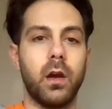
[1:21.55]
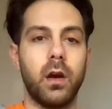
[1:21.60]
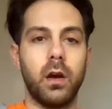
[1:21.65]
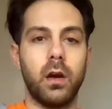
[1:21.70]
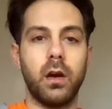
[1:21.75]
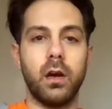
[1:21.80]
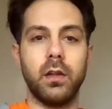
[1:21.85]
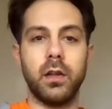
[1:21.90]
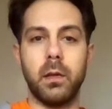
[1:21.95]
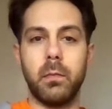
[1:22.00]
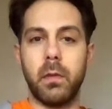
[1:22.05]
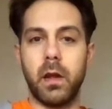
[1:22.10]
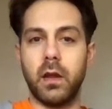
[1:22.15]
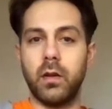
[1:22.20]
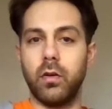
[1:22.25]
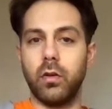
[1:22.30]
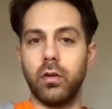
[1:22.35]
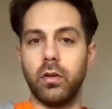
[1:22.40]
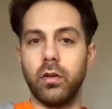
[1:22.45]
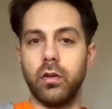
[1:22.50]
They
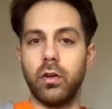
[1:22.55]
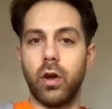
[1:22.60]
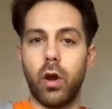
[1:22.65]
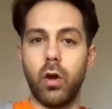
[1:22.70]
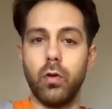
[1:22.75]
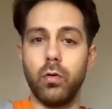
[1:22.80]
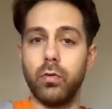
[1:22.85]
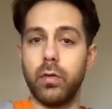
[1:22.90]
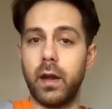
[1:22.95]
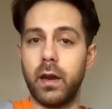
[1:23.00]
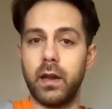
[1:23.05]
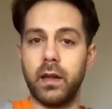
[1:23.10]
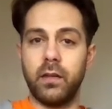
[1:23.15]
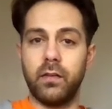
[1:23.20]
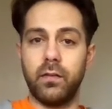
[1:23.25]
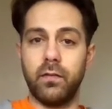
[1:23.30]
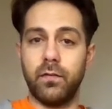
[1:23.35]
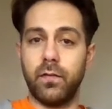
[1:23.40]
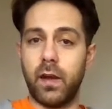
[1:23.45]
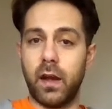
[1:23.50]
may not know that it
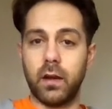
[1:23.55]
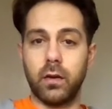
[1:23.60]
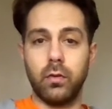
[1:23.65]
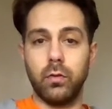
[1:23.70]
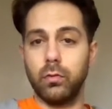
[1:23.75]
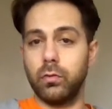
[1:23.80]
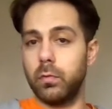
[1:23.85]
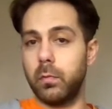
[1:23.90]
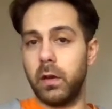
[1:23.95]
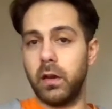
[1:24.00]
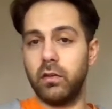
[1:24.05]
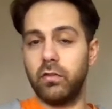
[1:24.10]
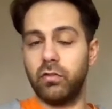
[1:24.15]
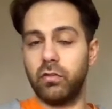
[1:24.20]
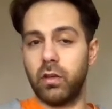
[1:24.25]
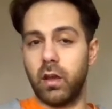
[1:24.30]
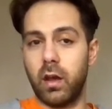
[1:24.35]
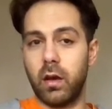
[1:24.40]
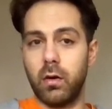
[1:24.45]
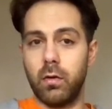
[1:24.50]
is in fact called the major
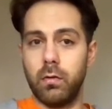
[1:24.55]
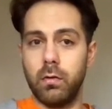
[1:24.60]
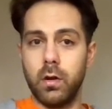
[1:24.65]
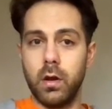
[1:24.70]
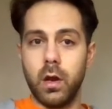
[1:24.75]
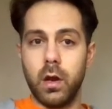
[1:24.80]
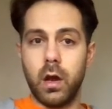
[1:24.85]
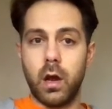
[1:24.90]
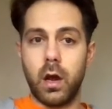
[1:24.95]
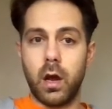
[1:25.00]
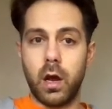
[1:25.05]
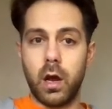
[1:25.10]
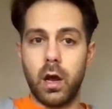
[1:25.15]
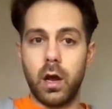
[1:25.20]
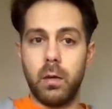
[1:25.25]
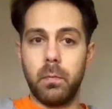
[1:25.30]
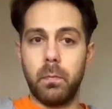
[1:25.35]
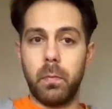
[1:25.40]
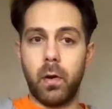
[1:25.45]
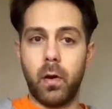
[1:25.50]
scale,
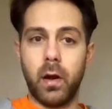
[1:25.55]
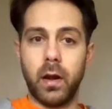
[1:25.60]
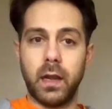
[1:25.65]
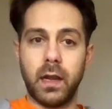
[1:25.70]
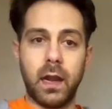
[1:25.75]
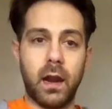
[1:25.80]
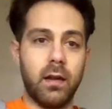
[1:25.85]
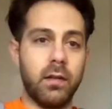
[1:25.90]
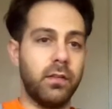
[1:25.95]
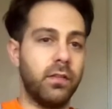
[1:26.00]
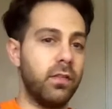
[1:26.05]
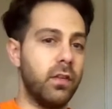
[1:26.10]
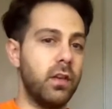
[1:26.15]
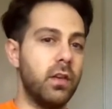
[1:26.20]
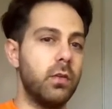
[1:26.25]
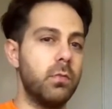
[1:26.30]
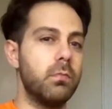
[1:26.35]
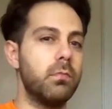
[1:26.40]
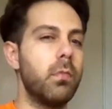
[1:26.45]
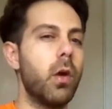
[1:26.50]
but I guarantee
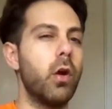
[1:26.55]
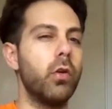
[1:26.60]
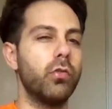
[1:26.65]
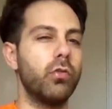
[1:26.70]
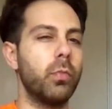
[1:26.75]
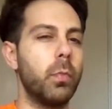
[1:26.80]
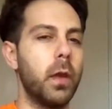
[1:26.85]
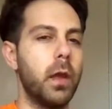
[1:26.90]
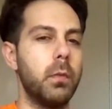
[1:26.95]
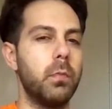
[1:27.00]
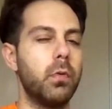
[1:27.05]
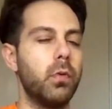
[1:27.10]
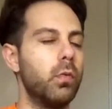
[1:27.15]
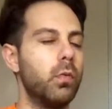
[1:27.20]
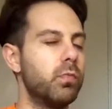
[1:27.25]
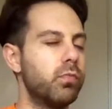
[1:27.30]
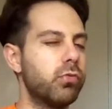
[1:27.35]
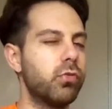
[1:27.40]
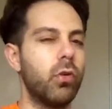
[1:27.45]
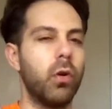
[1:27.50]
you most people
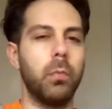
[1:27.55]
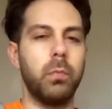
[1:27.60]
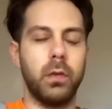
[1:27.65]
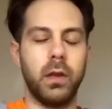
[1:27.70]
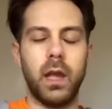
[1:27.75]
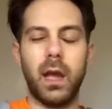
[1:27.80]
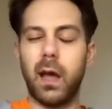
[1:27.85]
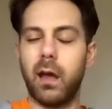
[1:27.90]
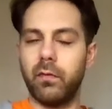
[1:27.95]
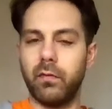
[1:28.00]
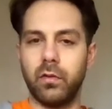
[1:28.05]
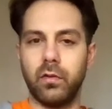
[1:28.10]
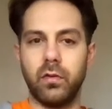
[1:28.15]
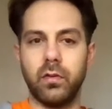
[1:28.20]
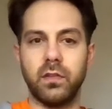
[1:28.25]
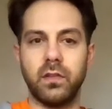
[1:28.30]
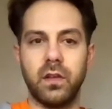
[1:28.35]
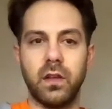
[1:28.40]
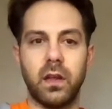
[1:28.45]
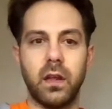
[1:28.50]
would probably have an
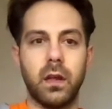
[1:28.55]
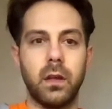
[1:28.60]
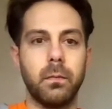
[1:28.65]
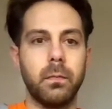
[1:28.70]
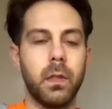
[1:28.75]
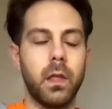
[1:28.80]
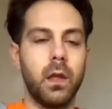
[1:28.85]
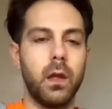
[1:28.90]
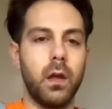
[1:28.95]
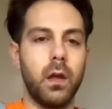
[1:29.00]
idea.